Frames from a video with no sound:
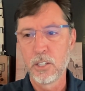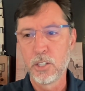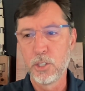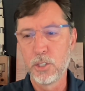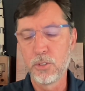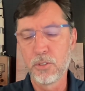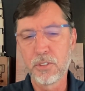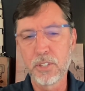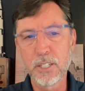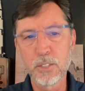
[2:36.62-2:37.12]

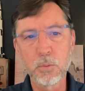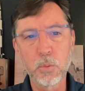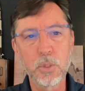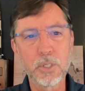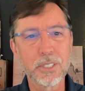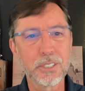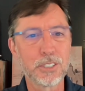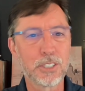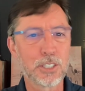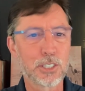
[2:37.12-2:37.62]
You then
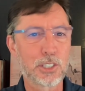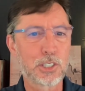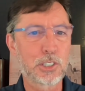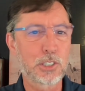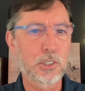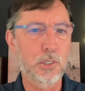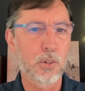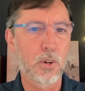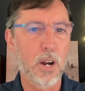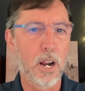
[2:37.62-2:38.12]
want to
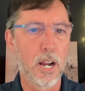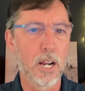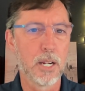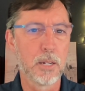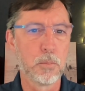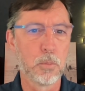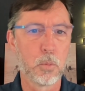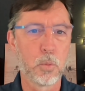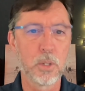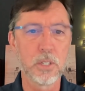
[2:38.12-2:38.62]

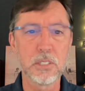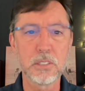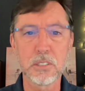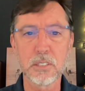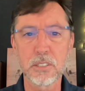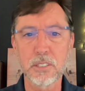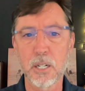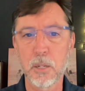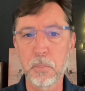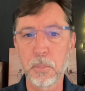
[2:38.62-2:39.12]
describe what does
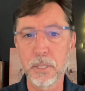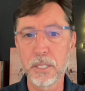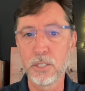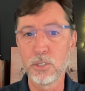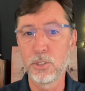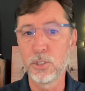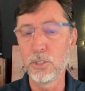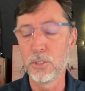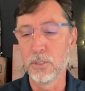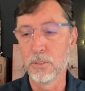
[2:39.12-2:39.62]
the company
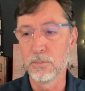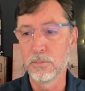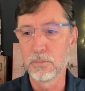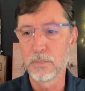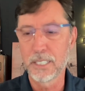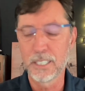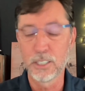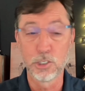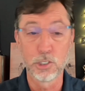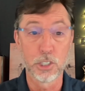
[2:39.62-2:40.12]
do
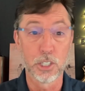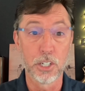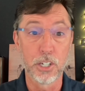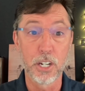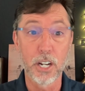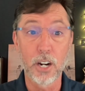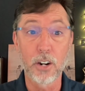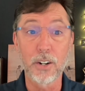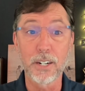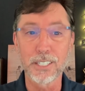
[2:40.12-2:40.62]
in
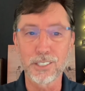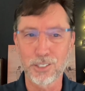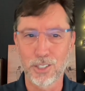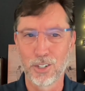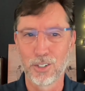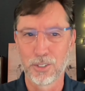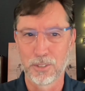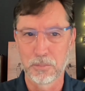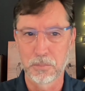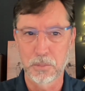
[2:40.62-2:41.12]
generic
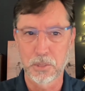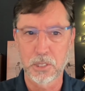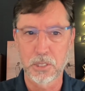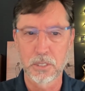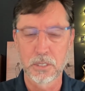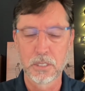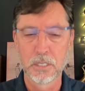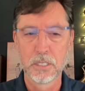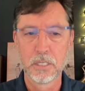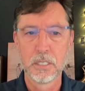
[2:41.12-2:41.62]
terms.
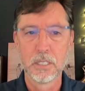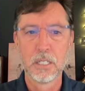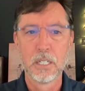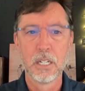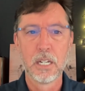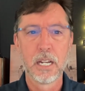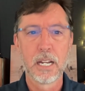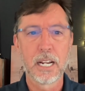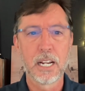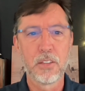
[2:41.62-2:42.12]

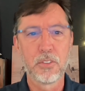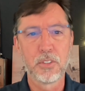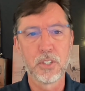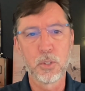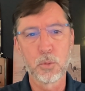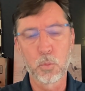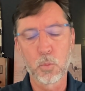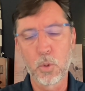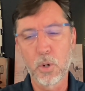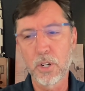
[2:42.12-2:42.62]
And
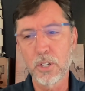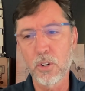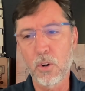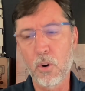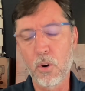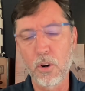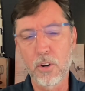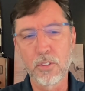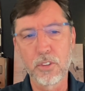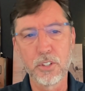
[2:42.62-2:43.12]
then what
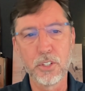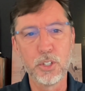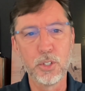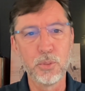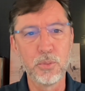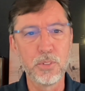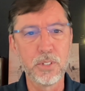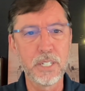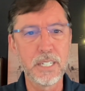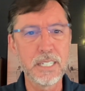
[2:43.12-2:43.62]
are the
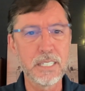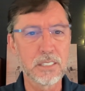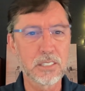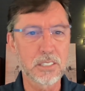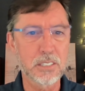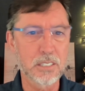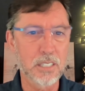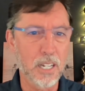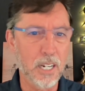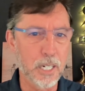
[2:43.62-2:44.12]
unique
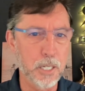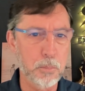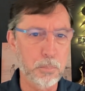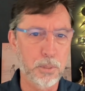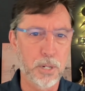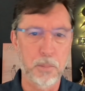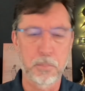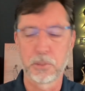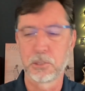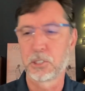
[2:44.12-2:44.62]
selling
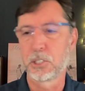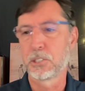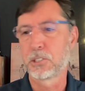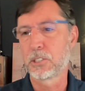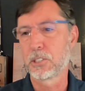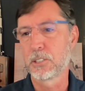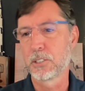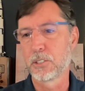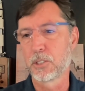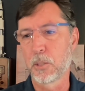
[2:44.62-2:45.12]

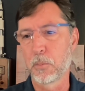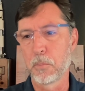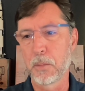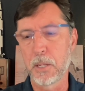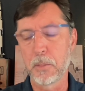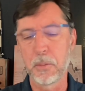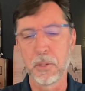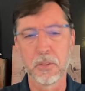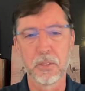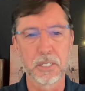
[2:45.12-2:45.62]
proposition or
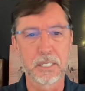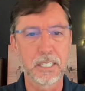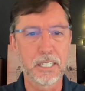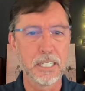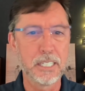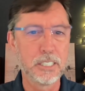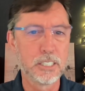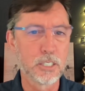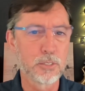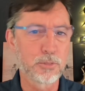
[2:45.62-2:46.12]
maybe the
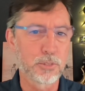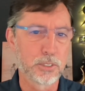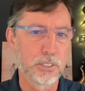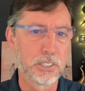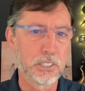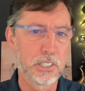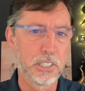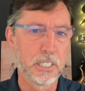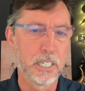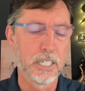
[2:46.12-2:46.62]
key
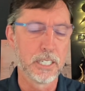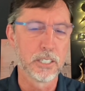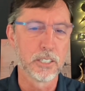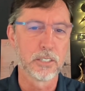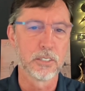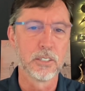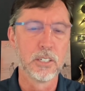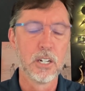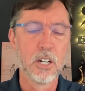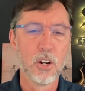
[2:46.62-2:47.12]

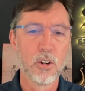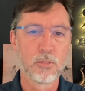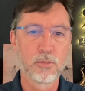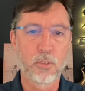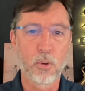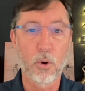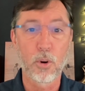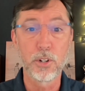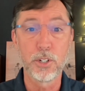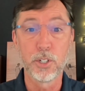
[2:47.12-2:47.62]
differentiator
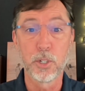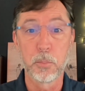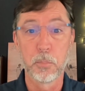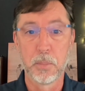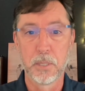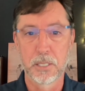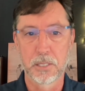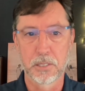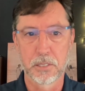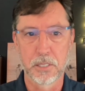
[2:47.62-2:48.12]
for your
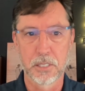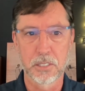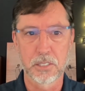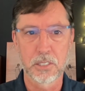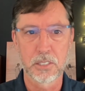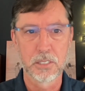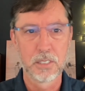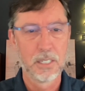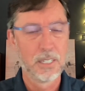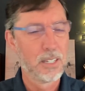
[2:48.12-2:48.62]

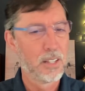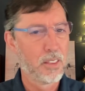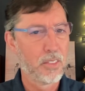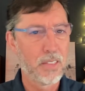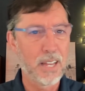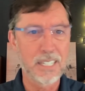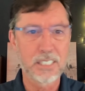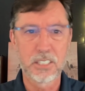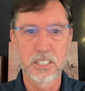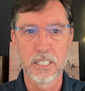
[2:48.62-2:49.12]
business?
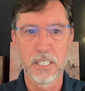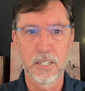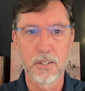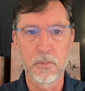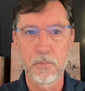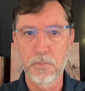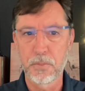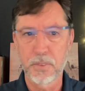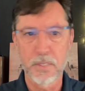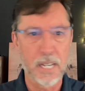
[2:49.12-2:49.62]
That's it.
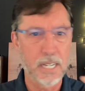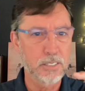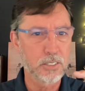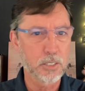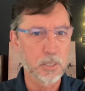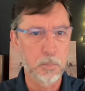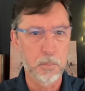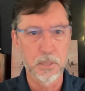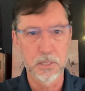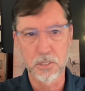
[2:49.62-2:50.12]
That's
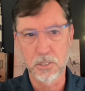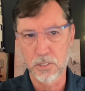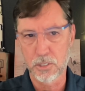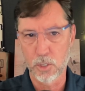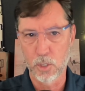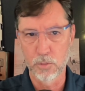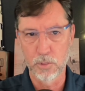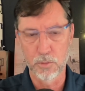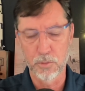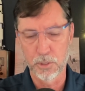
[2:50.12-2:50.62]
the business
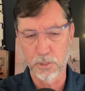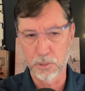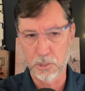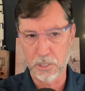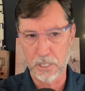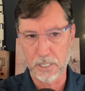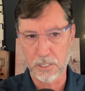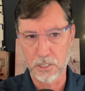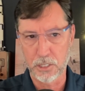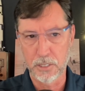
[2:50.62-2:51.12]
overview
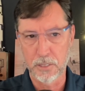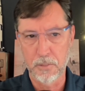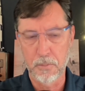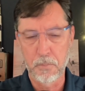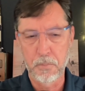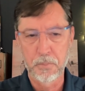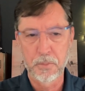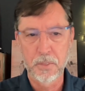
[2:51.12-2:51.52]
section.